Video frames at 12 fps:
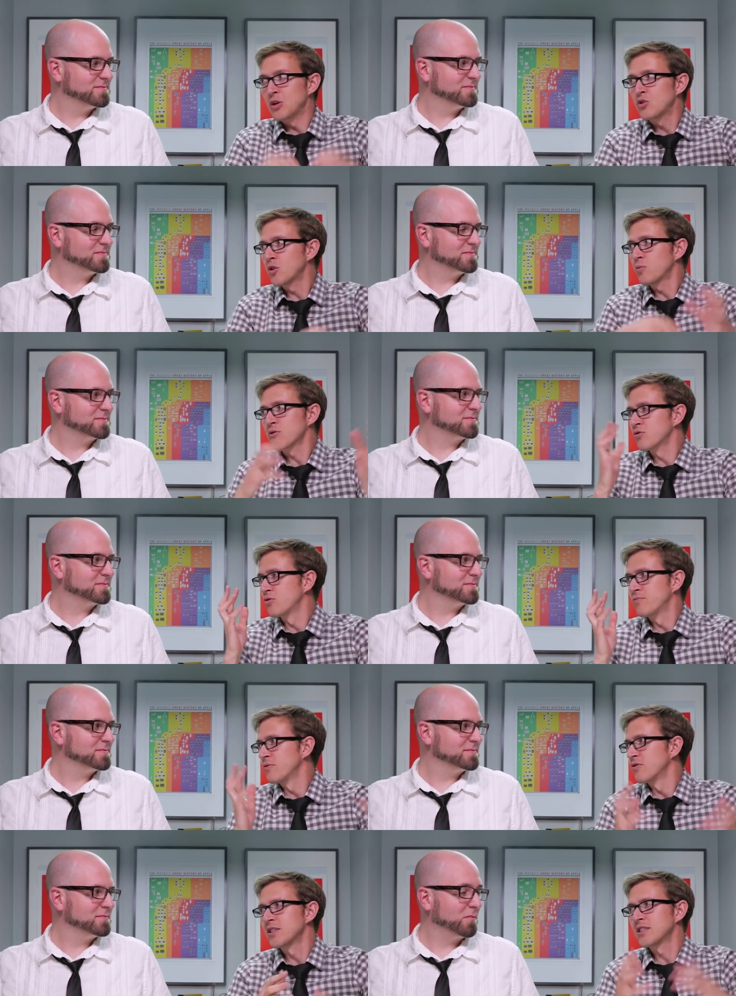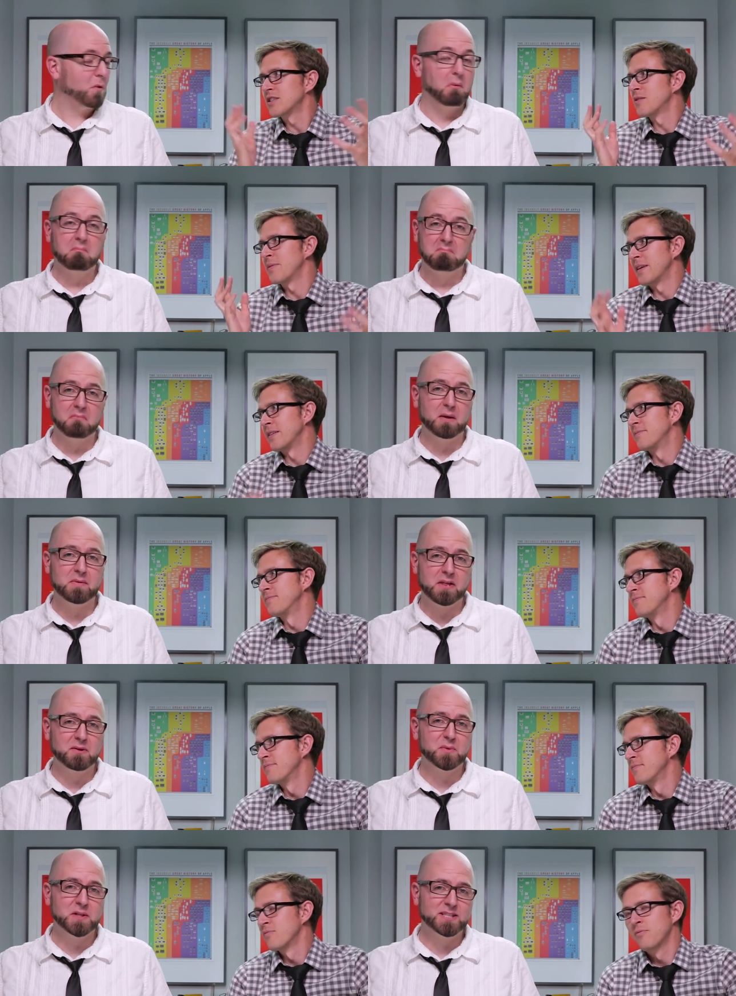Speaker 1: YouTube will listen to me. Maybe
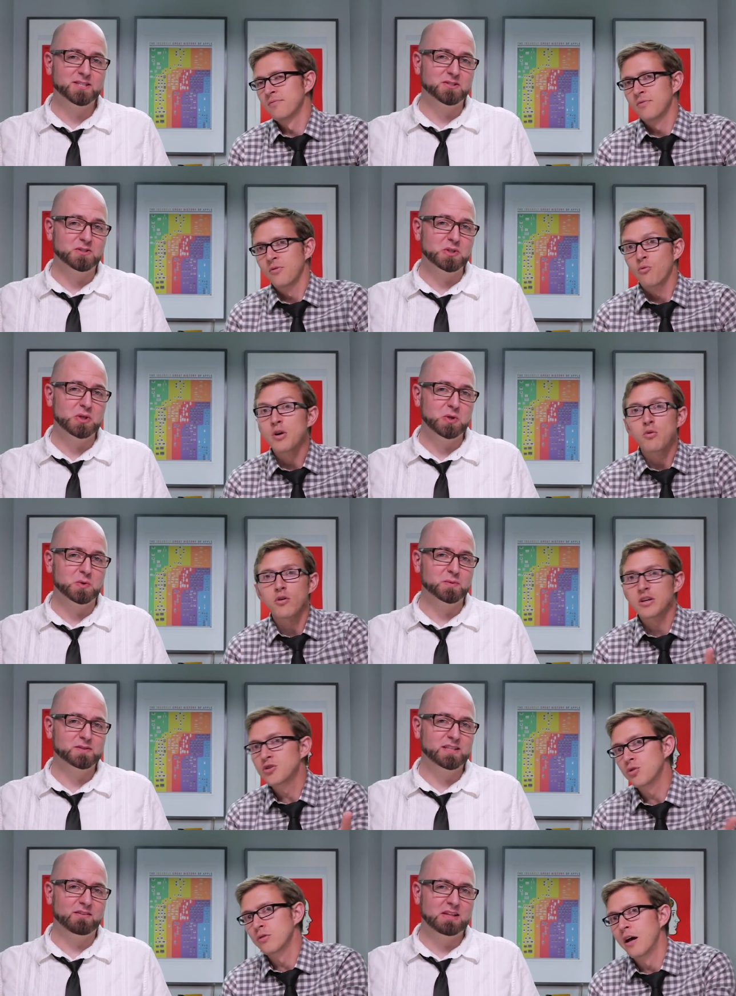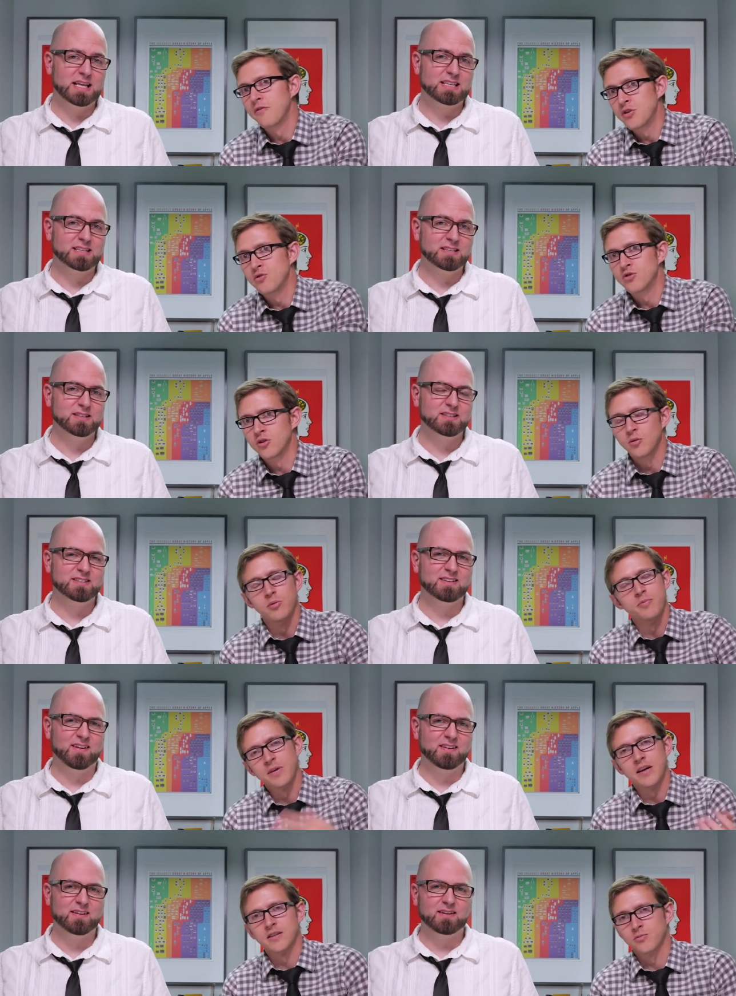they will listen to you. We really do love that. YouTube
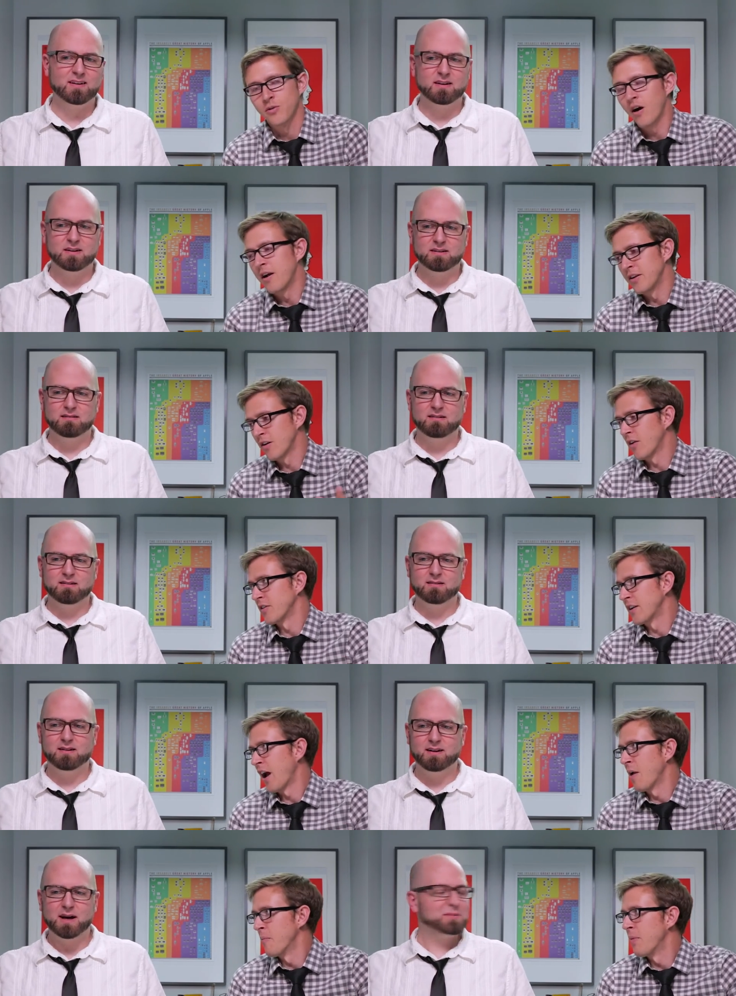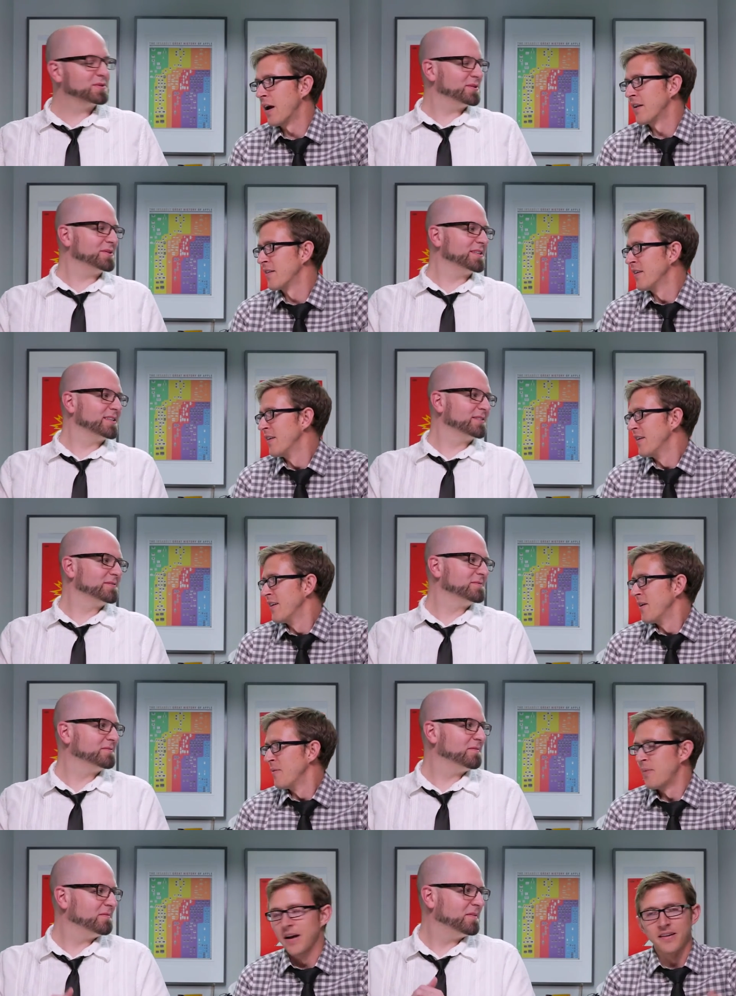because we're on here all the time. Absolutely.
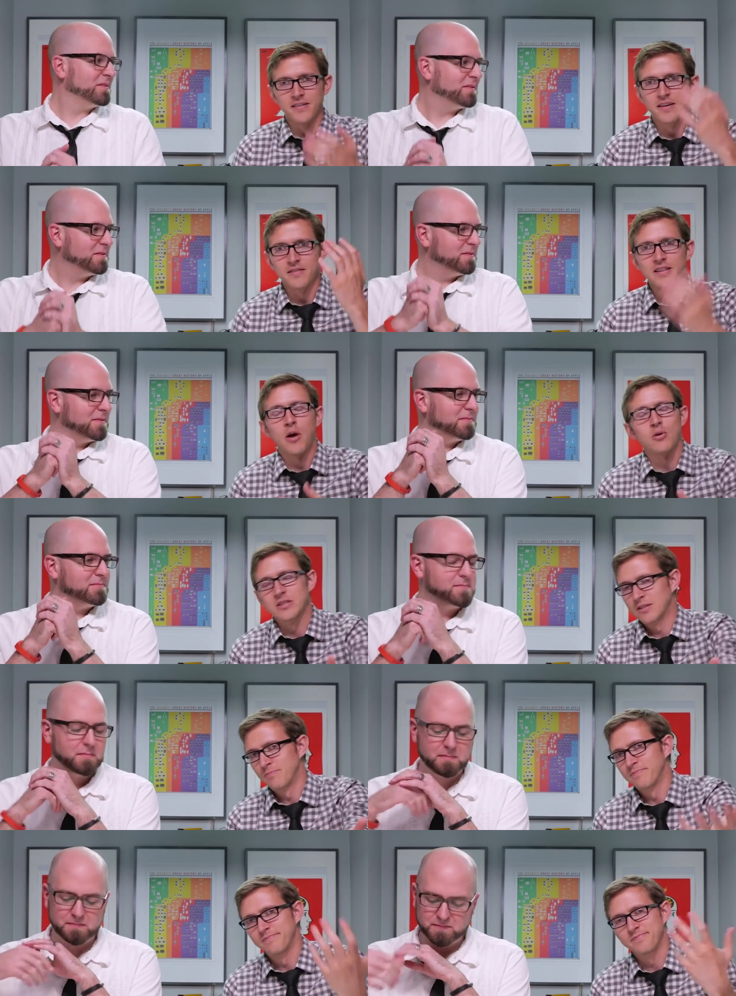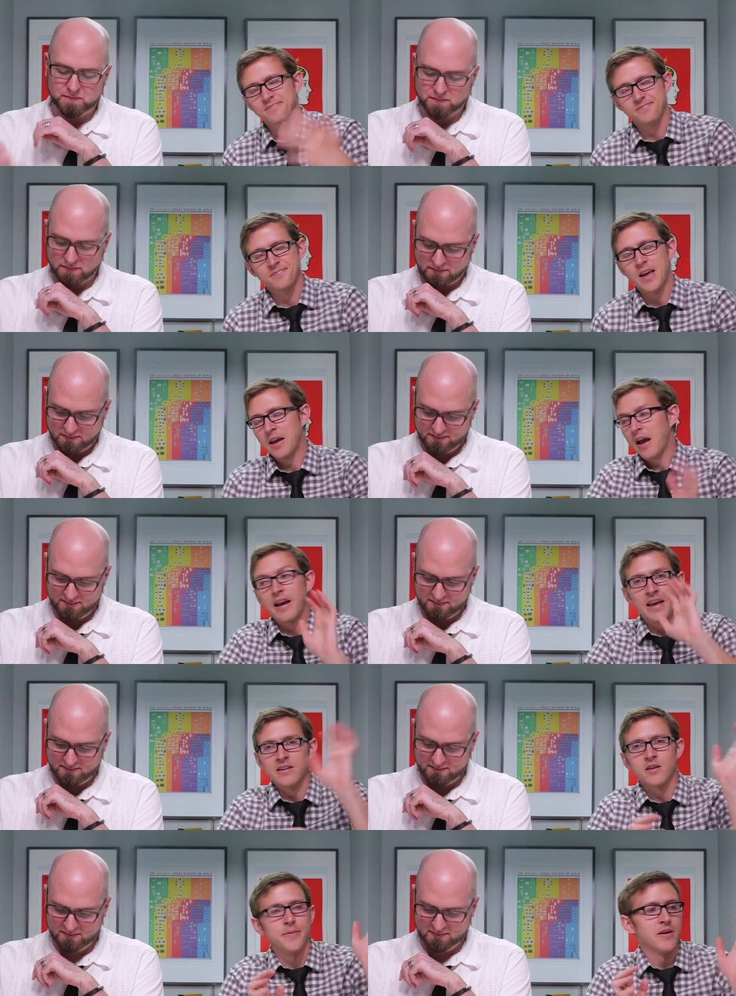But, but that would just I, I
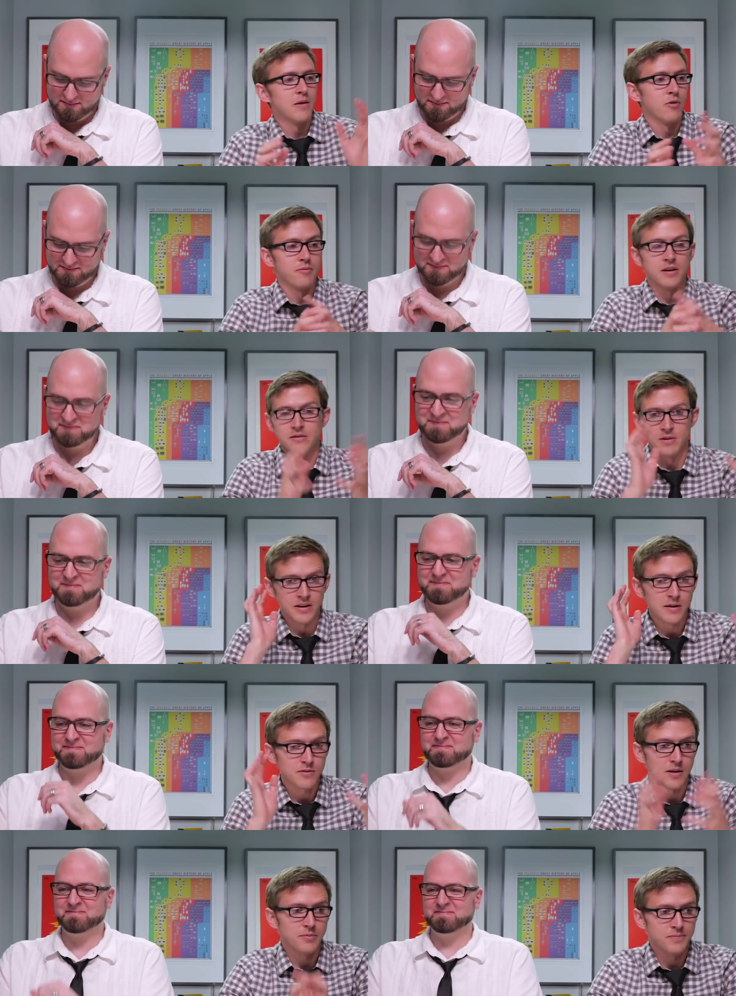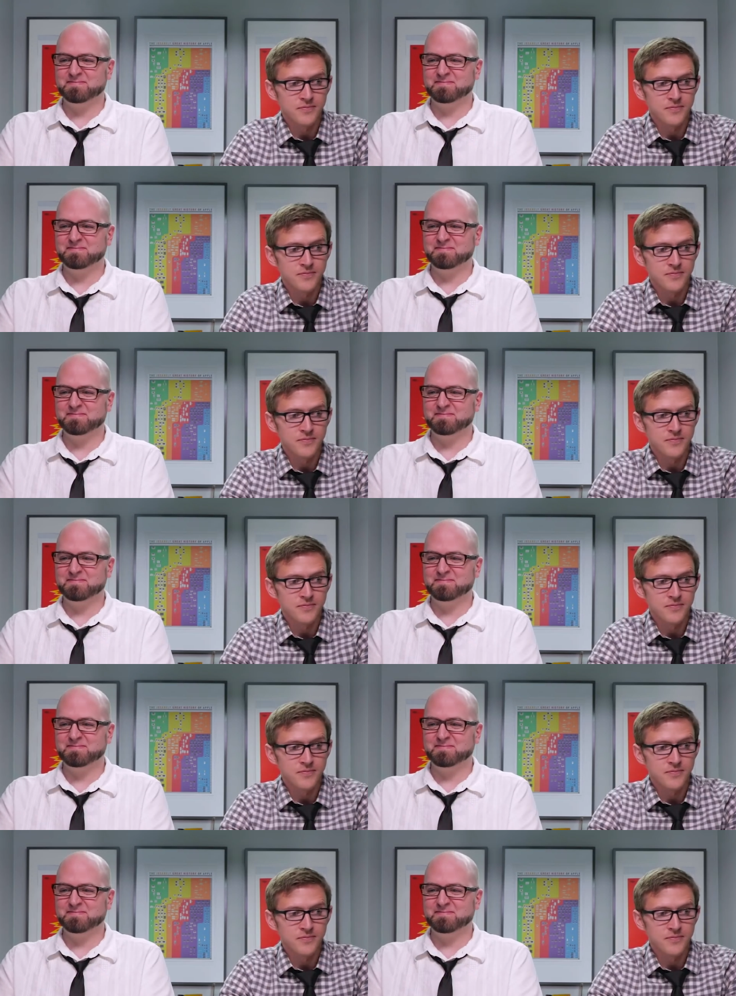can't talk about it anymore because my time's up.